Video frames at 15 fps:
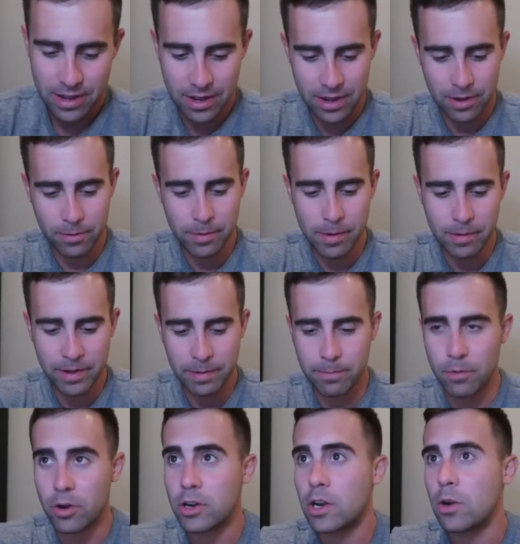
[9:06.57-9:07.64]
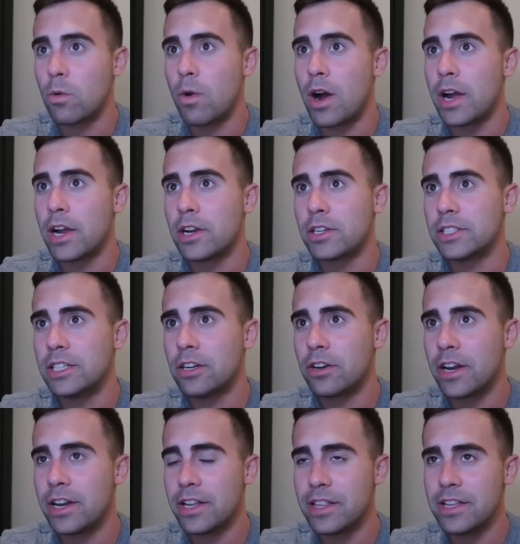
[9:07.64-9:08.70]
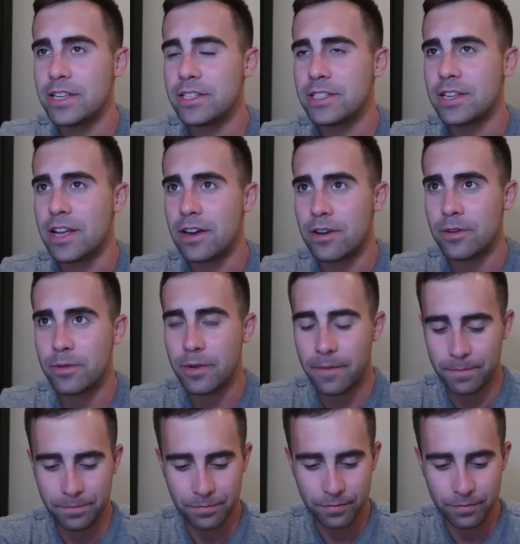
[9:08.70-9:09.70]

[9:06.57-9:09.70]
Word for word: Uh, what about like Mark Aguirre? Is he on any of these? No.